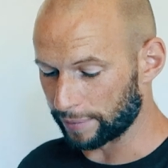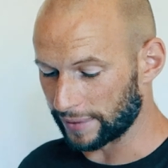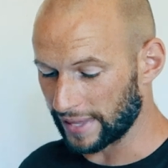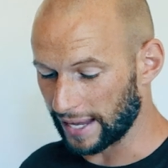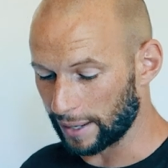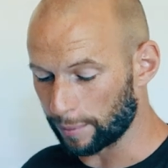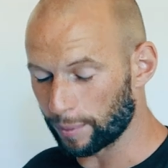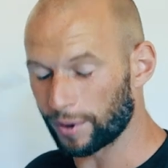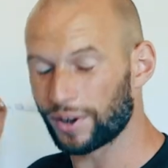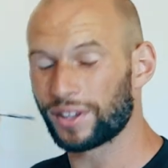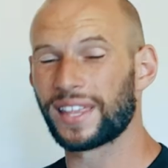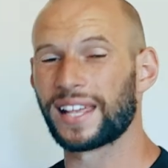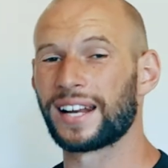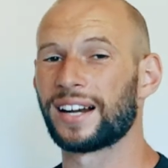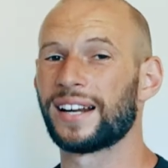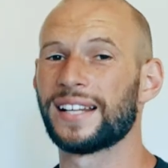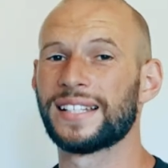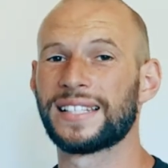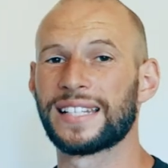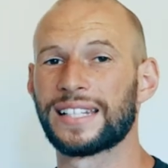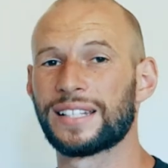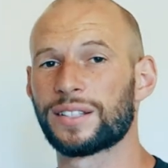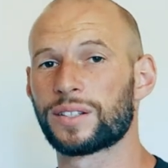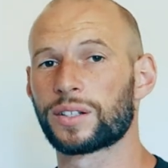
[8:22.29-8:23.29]
They both had
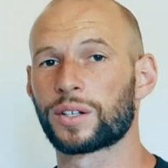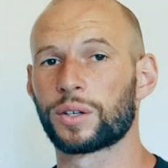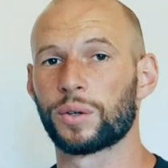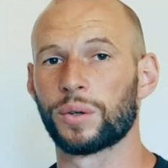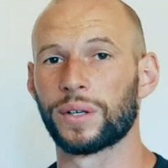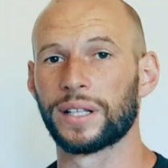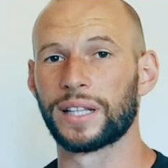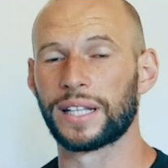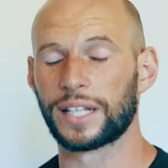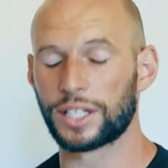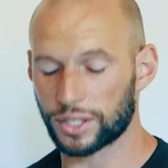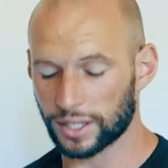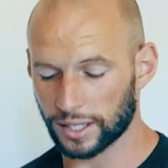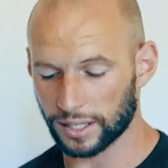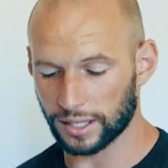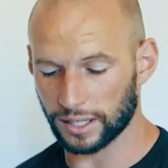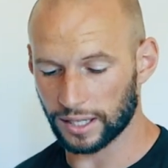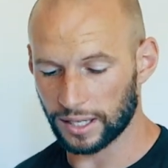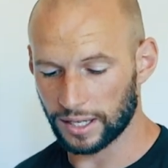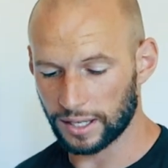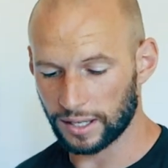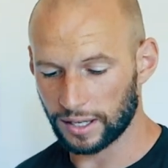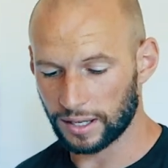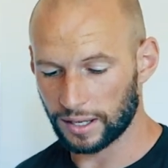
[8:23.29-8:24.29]
identical
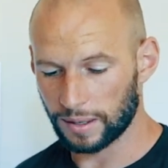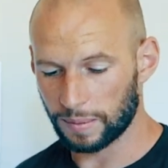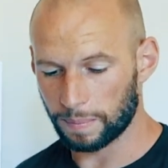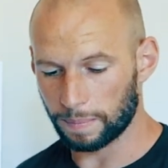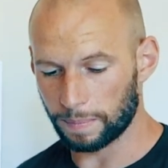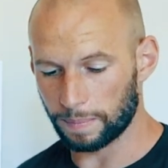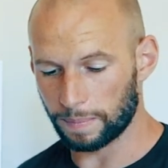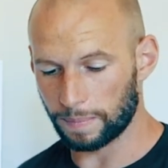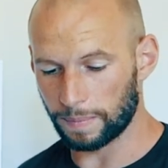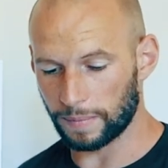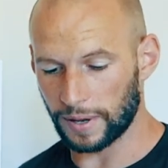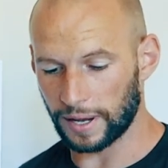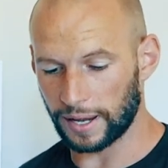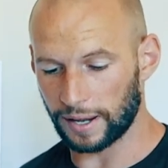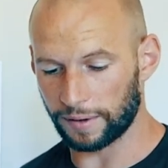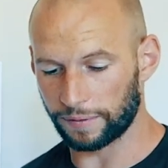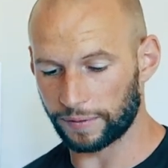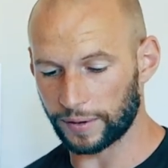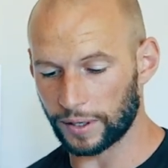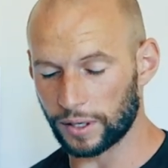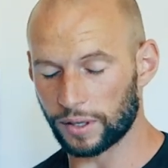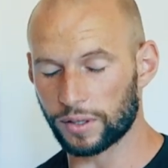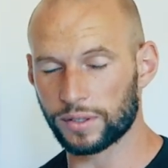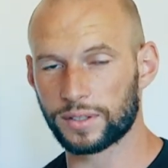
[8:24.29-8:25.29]
electric
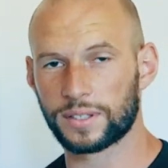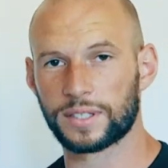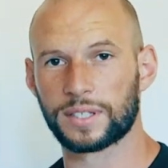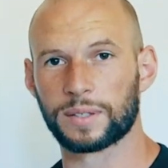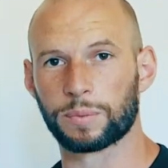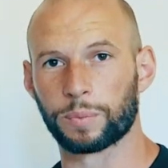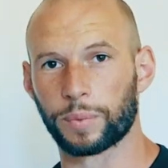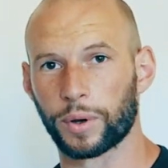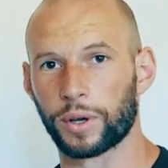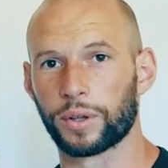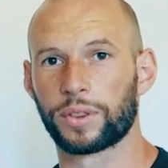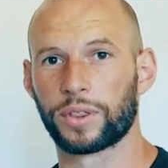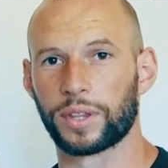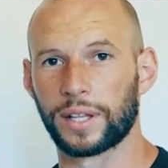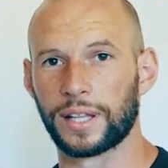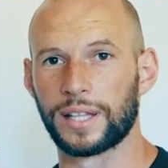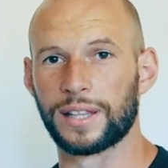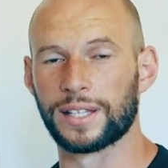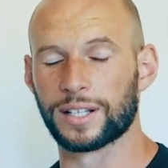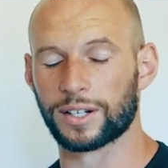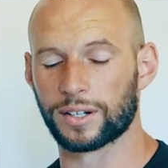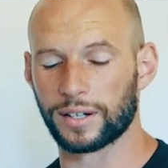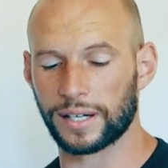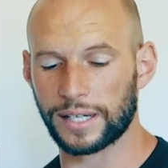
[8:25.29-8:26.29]
fields, both
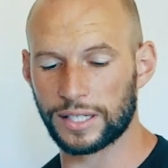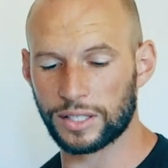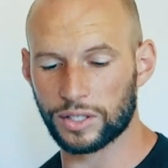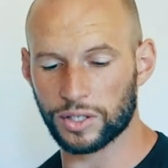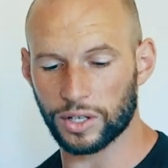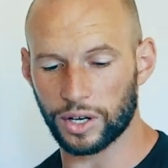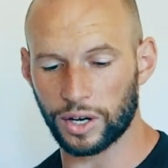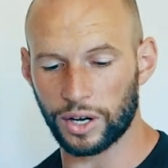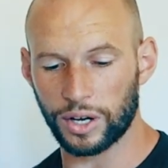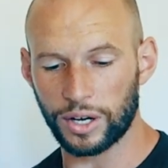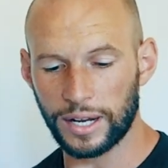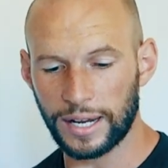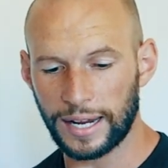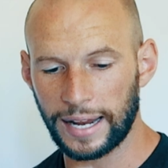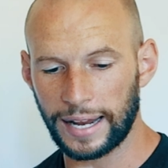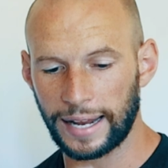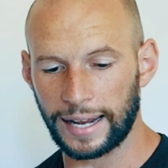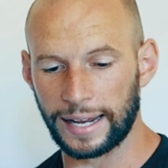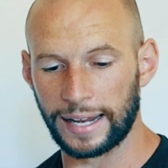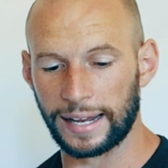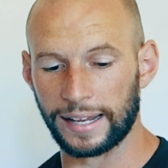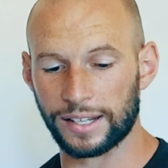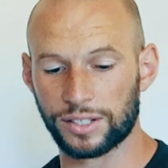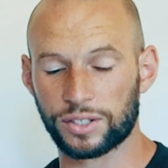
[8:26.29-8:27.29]
in the green zone.
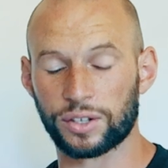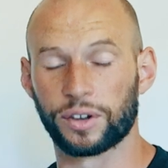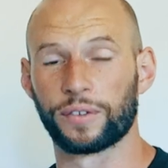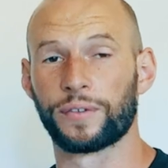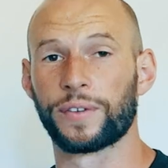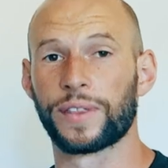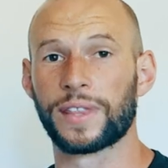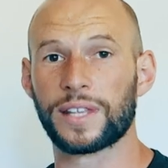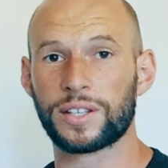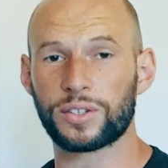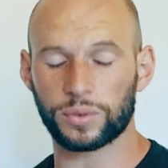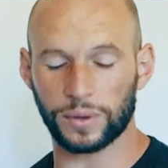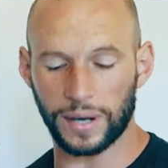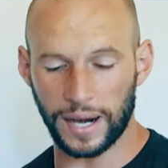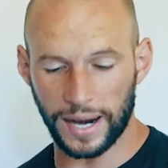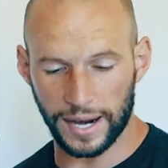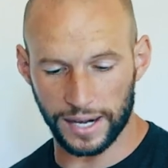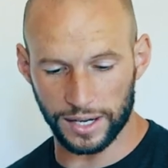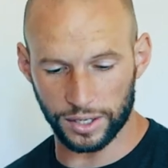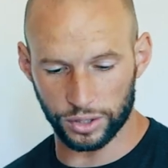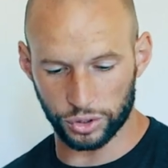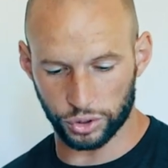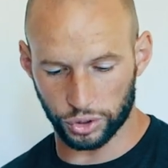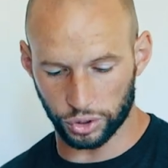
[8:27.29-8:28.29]
So for this
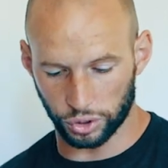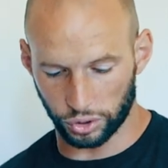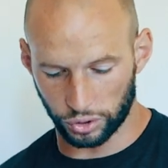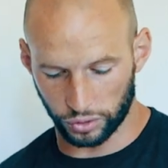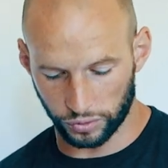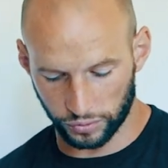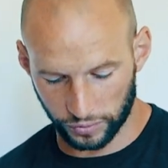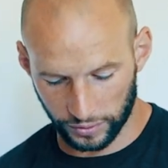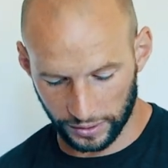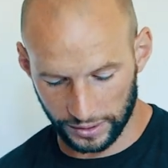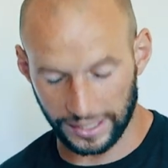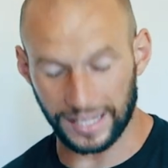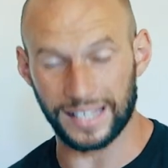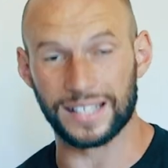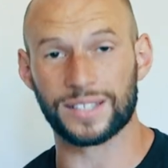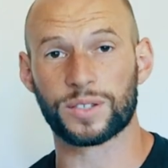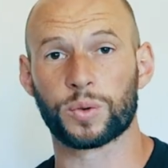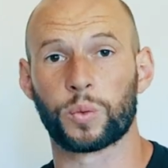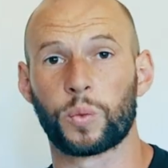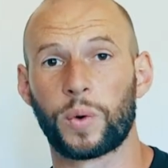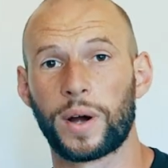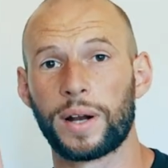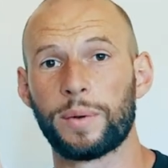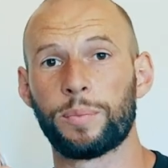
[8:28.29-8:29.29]
round, Joovv
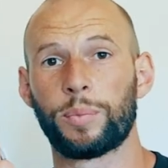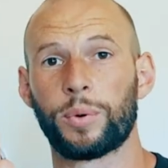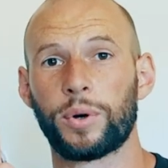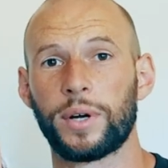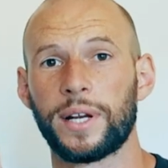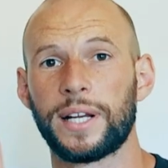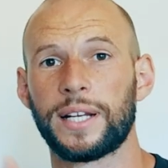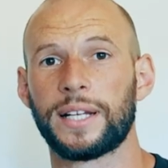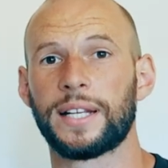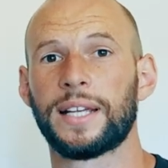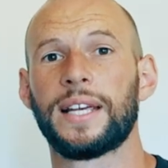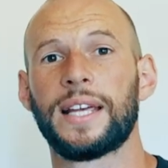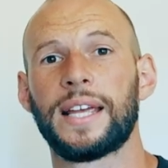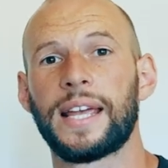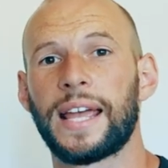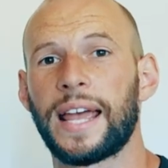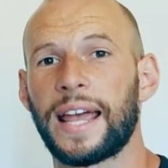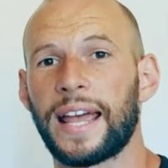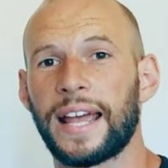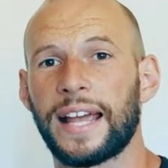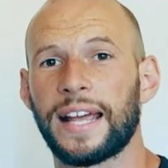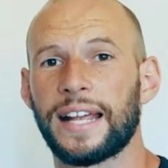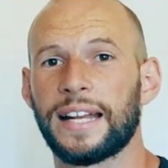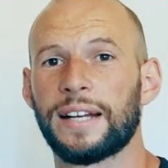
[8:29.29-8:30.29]
gets 1 point
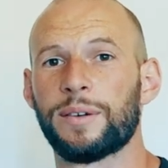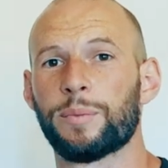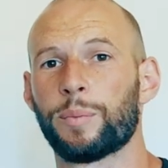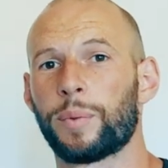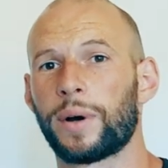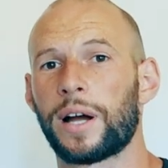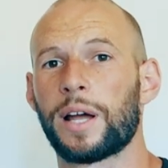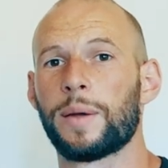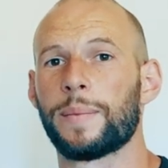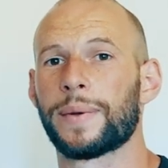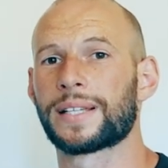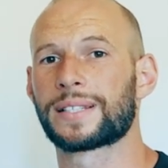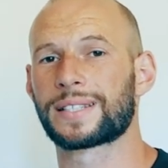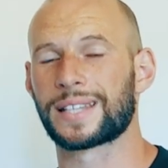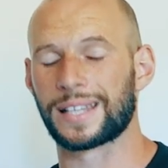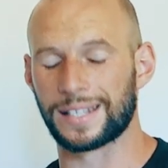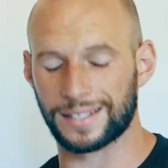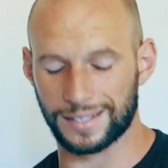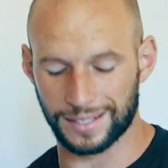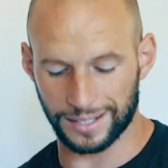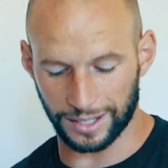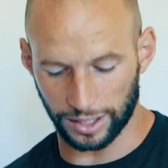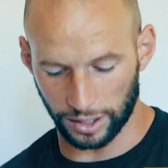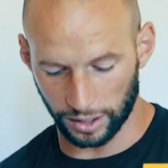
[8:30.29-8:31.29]
and BioMax
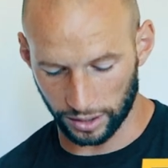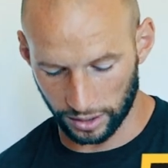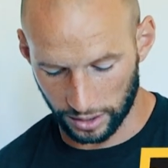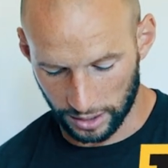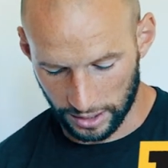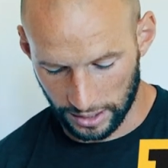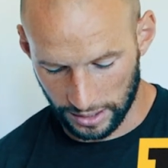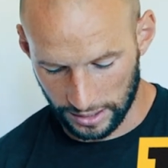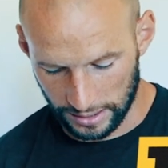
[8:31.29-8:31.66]
gets 0.